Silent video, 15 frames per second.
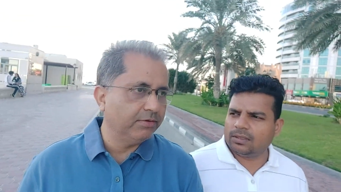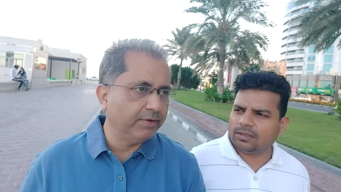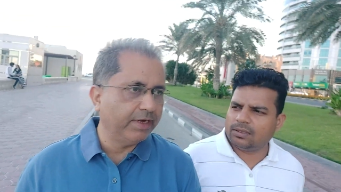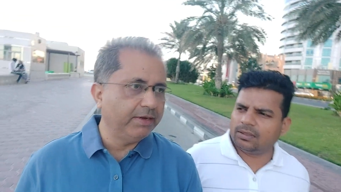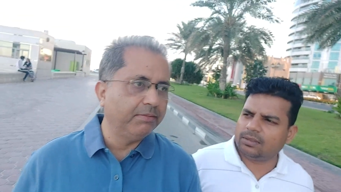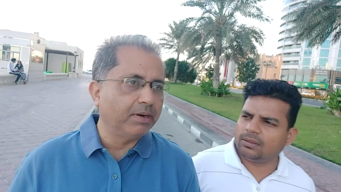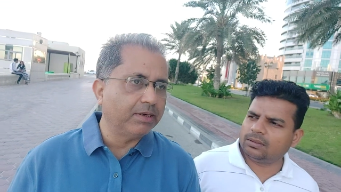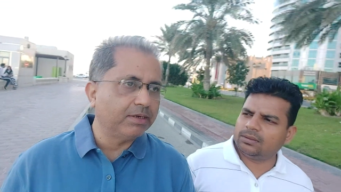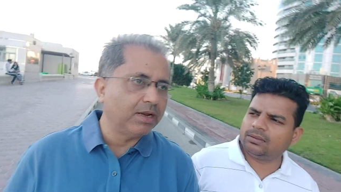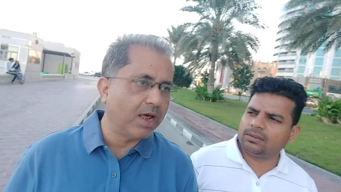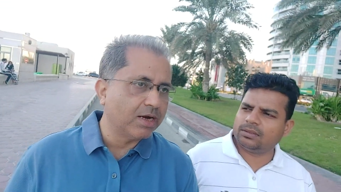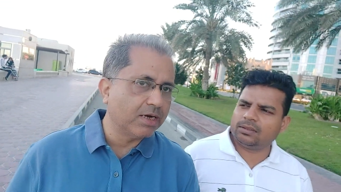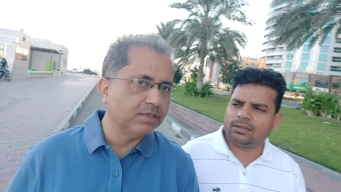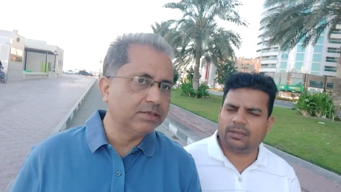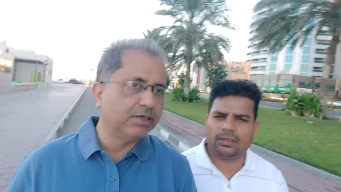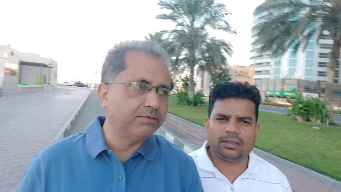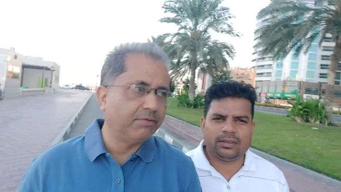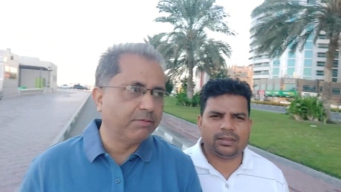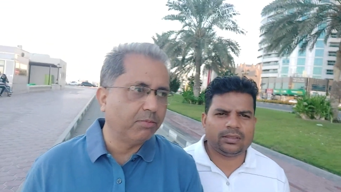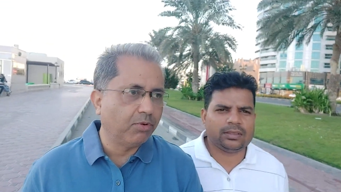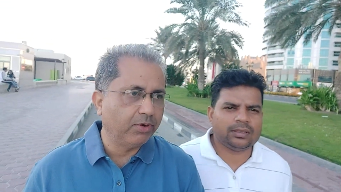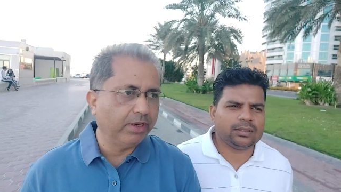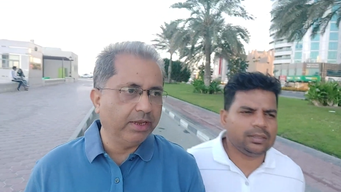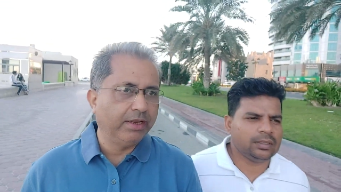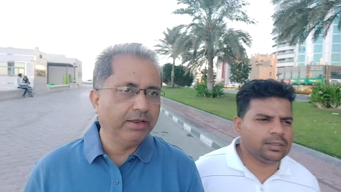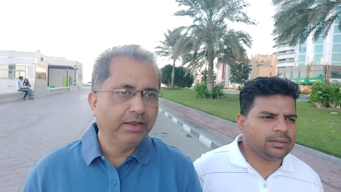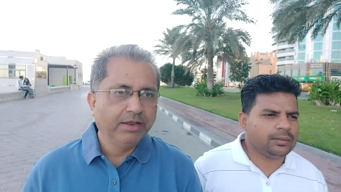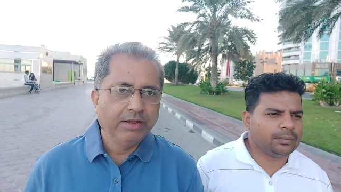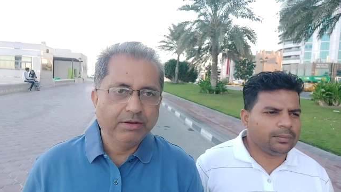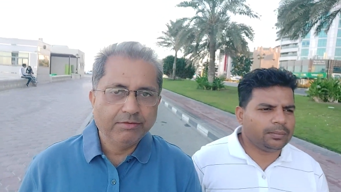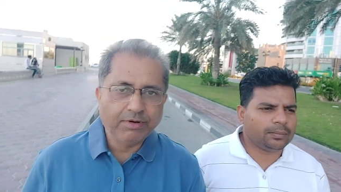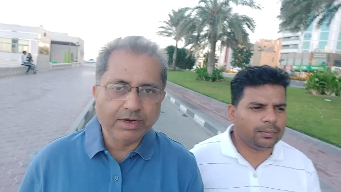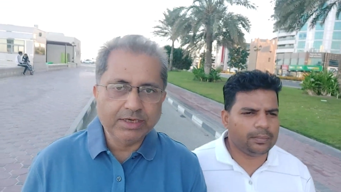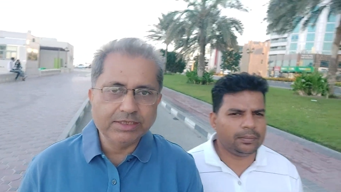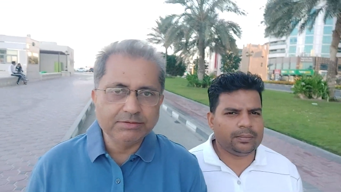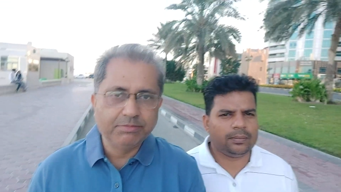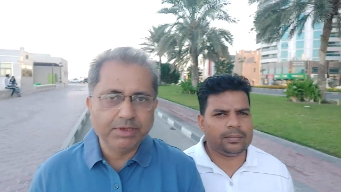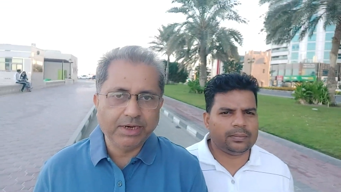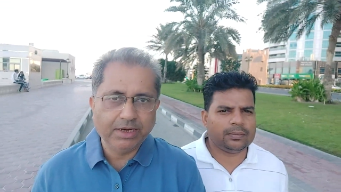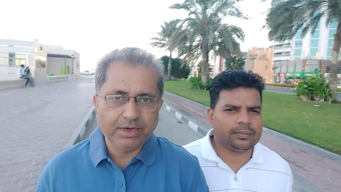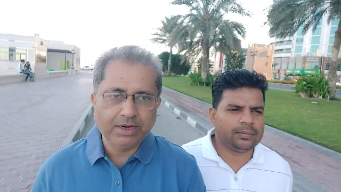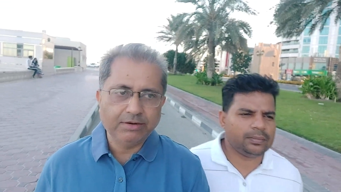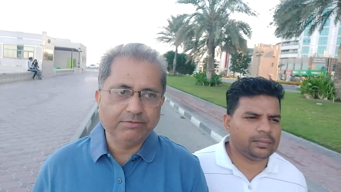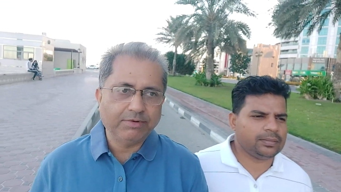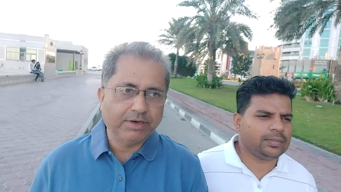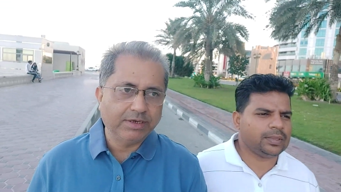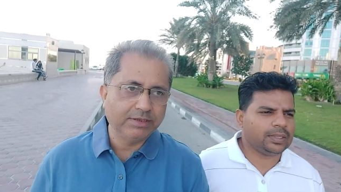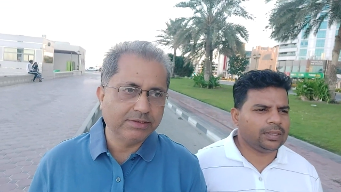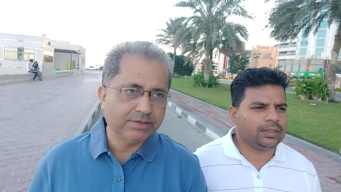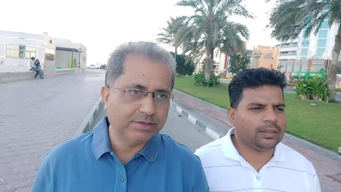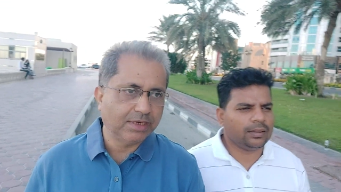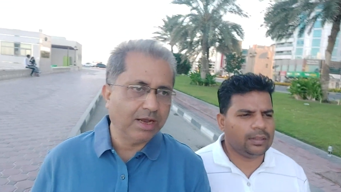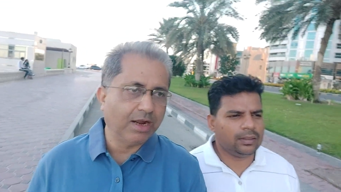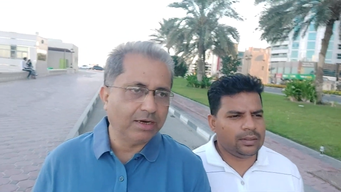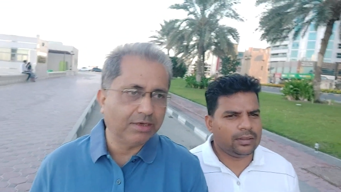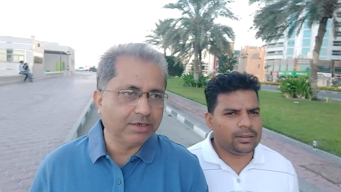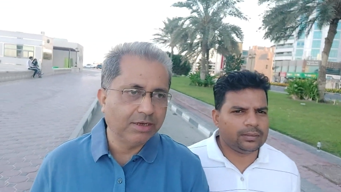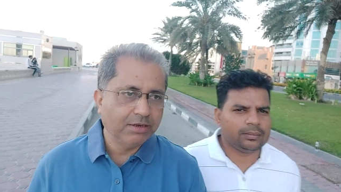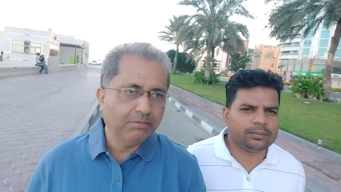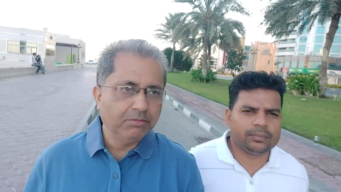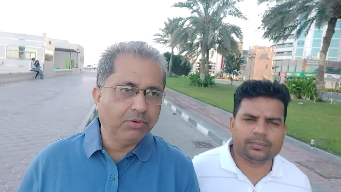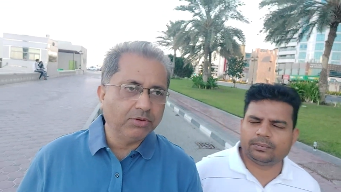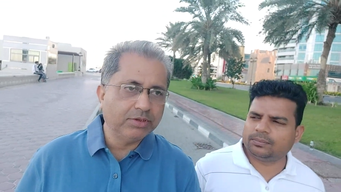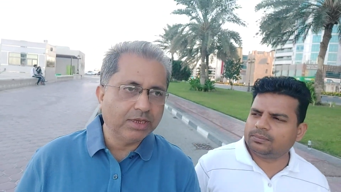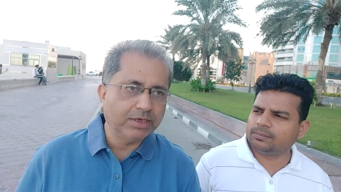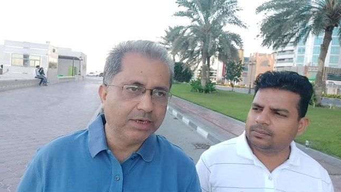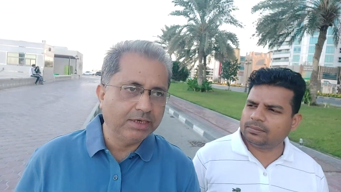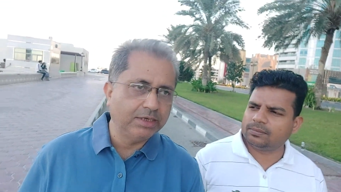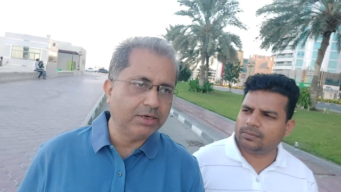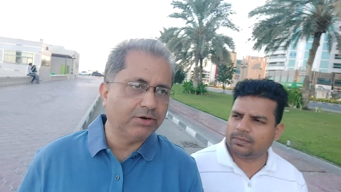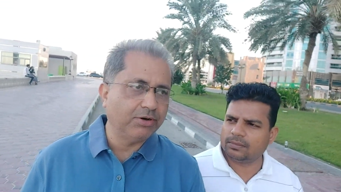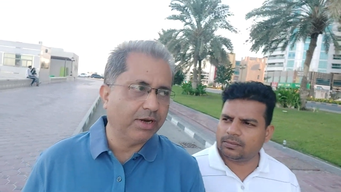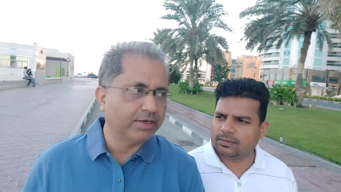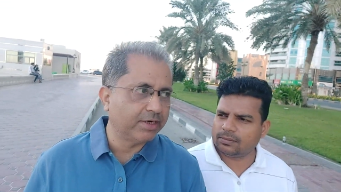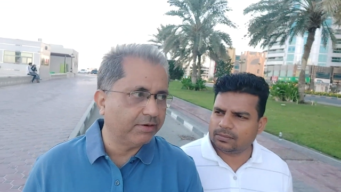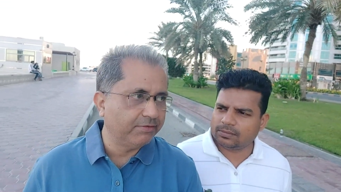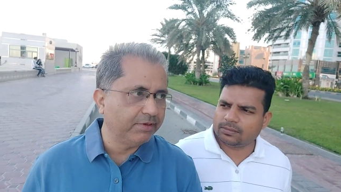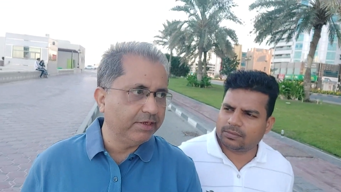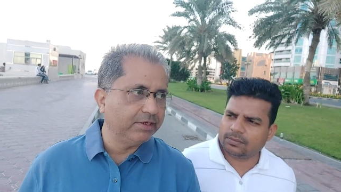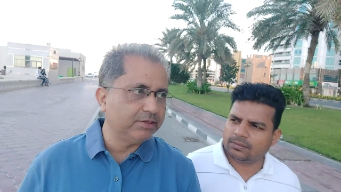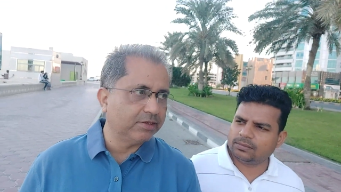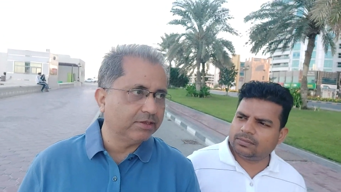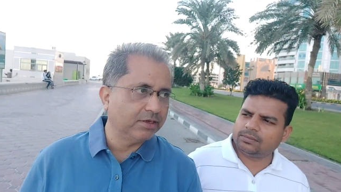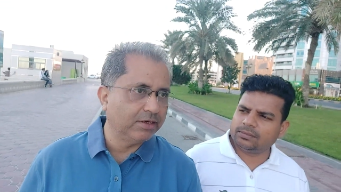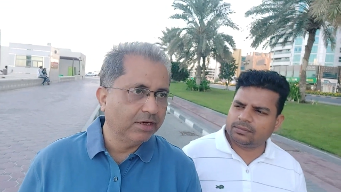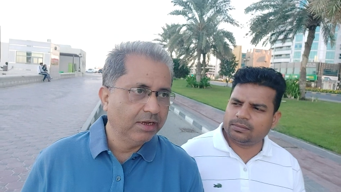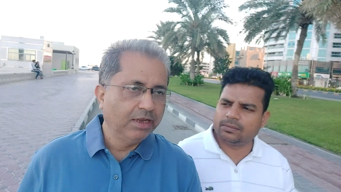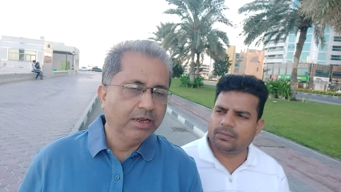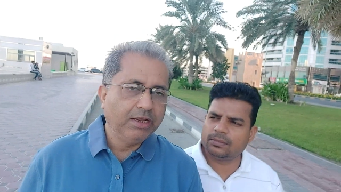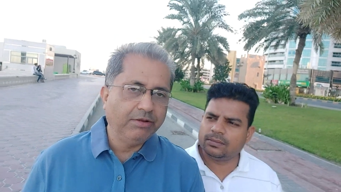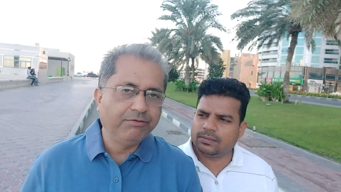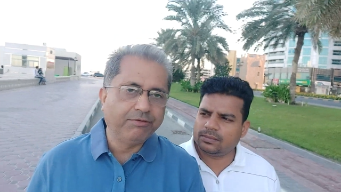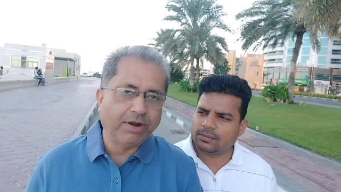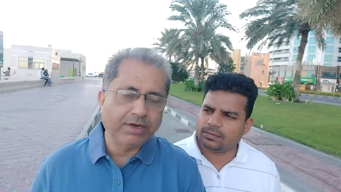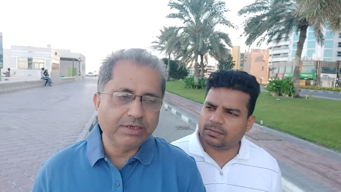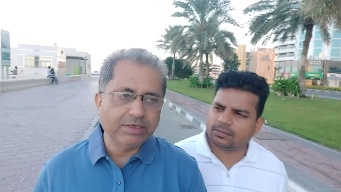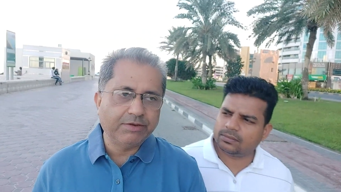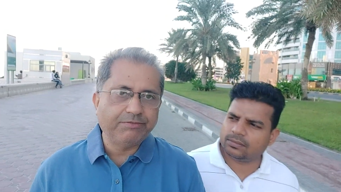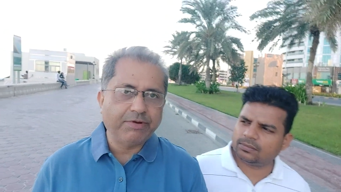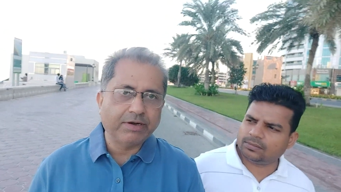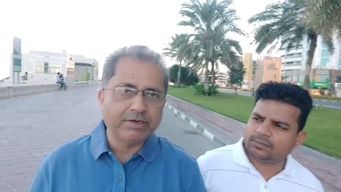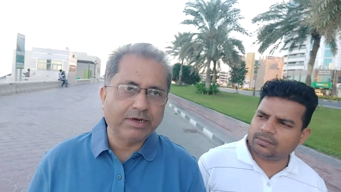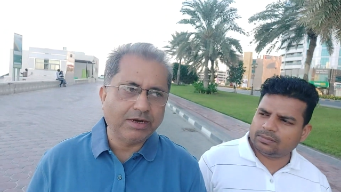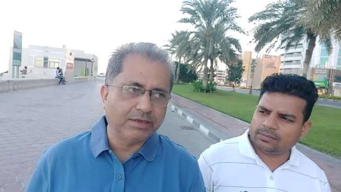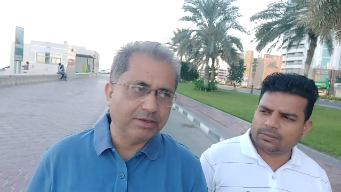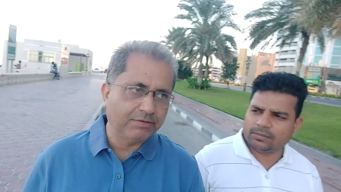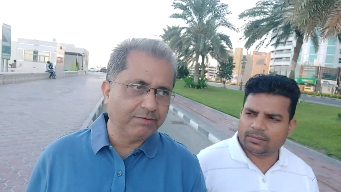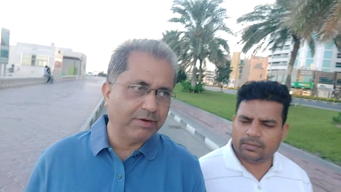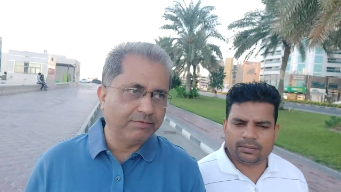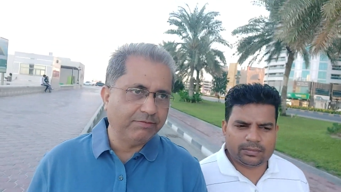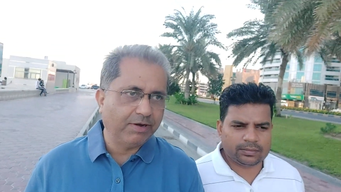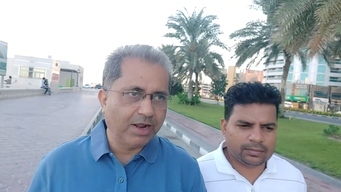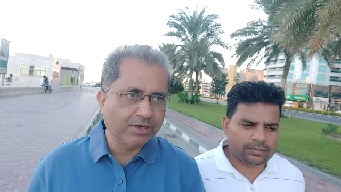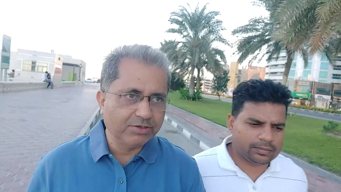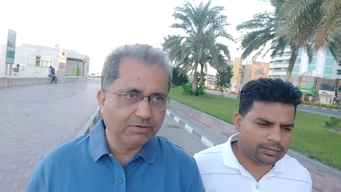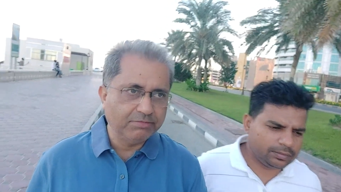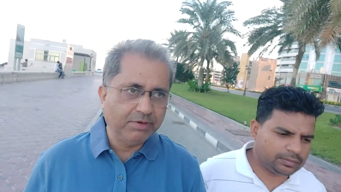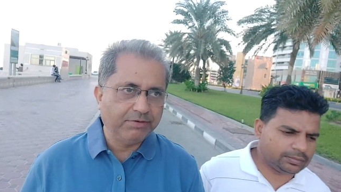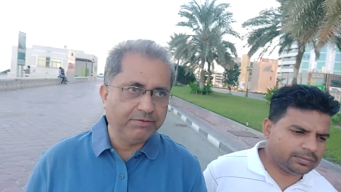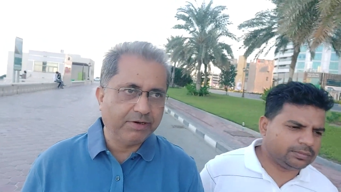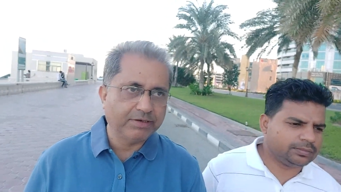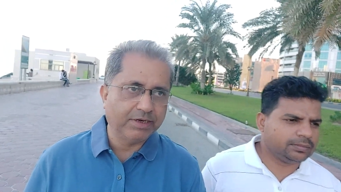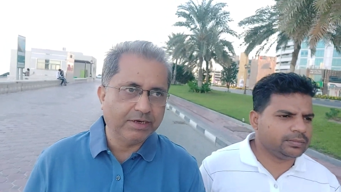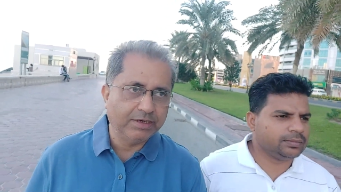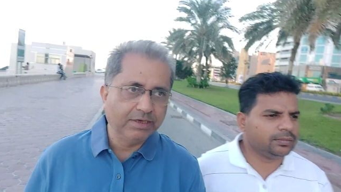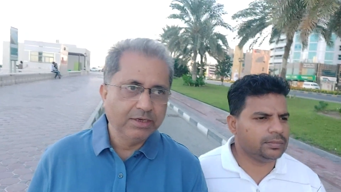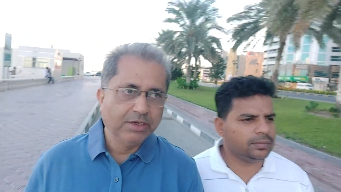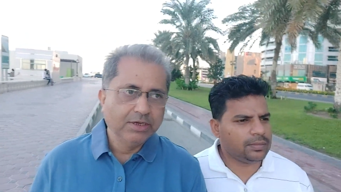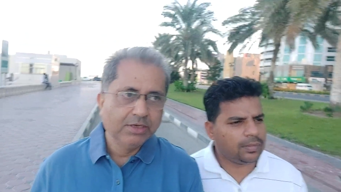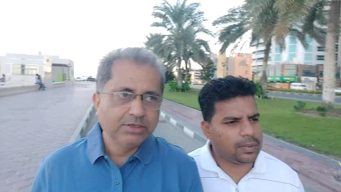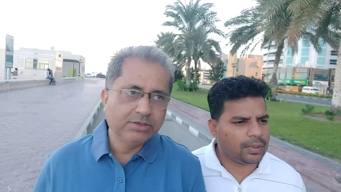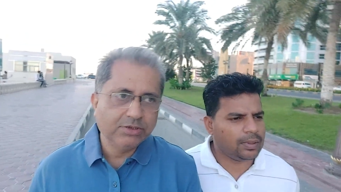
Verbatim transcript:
Speaker 1: very important organs in our body. One mm-hmm. is brain and one is heart both are interconnected with each other. Mm -hmm. If one is affected, other one will also be affected. Mm -hmm.